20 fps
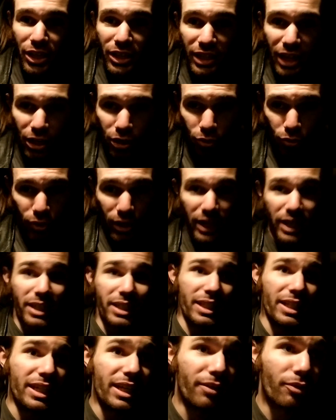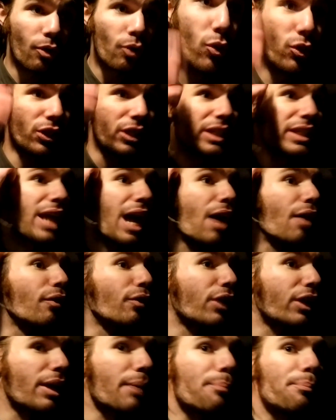that crazy. I'm only
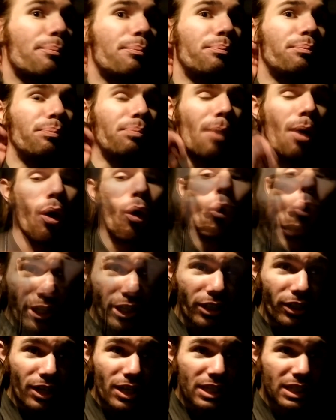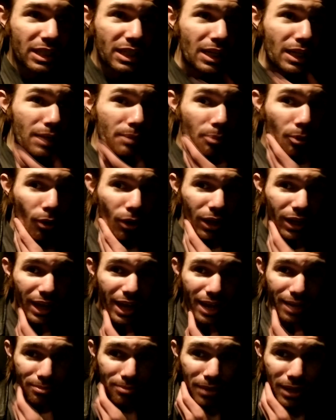down in a hole. But when you're a city boy
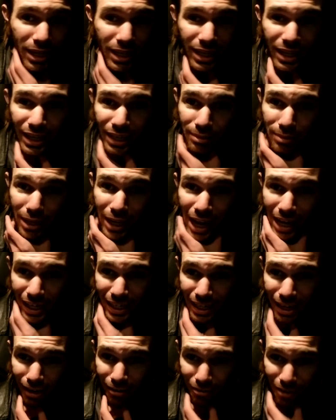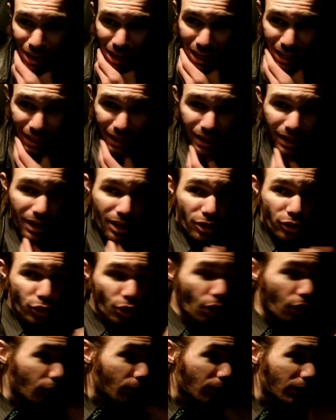like me, it can be kind of terrifying.
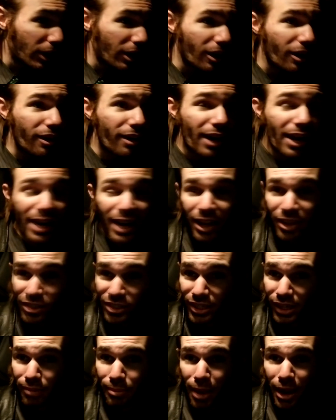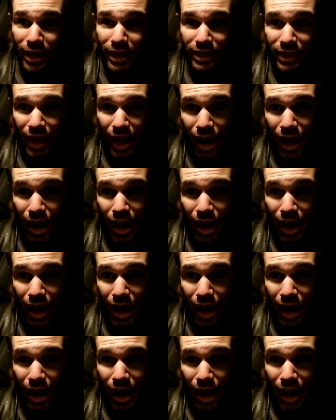So, alright, I'll see you back at the